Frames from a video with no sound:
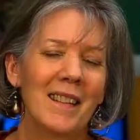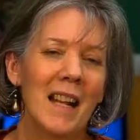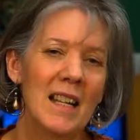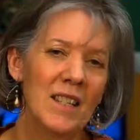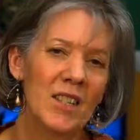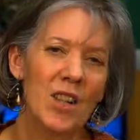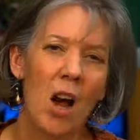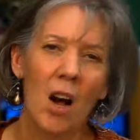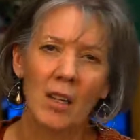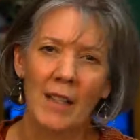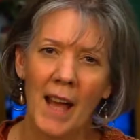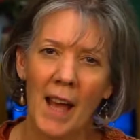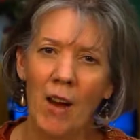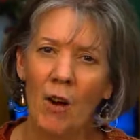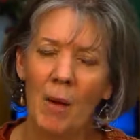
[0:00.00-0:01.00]
Let's talk
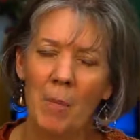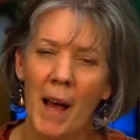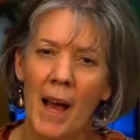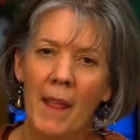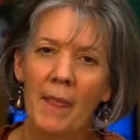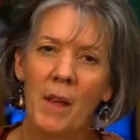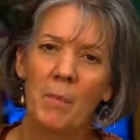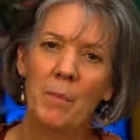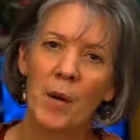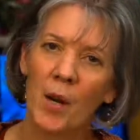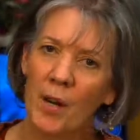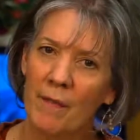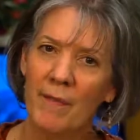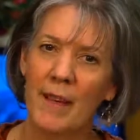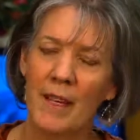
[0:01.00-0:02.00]
now about the
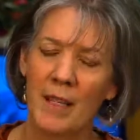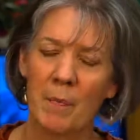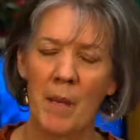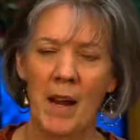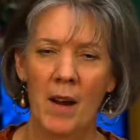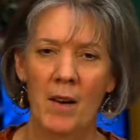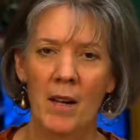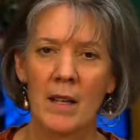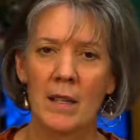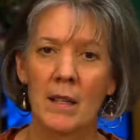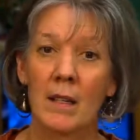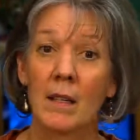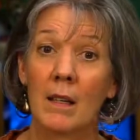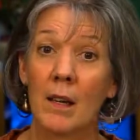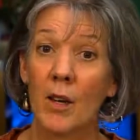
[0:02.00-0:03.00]
perfect parent
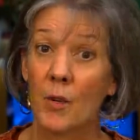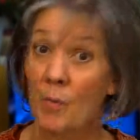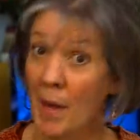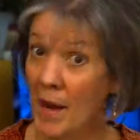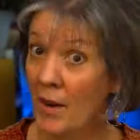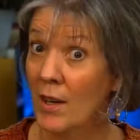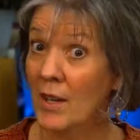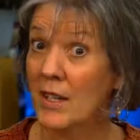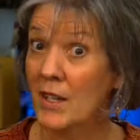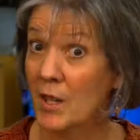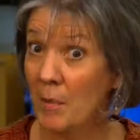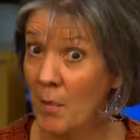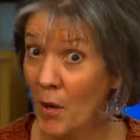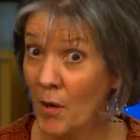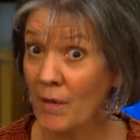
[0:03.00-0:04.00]
who parents the
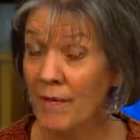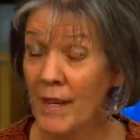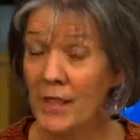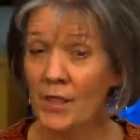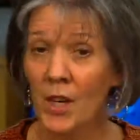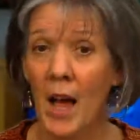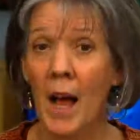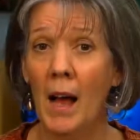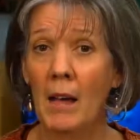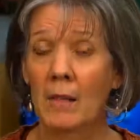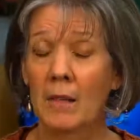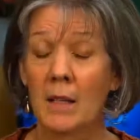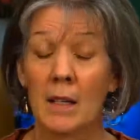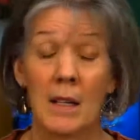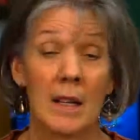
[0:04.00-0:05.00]
perfect child.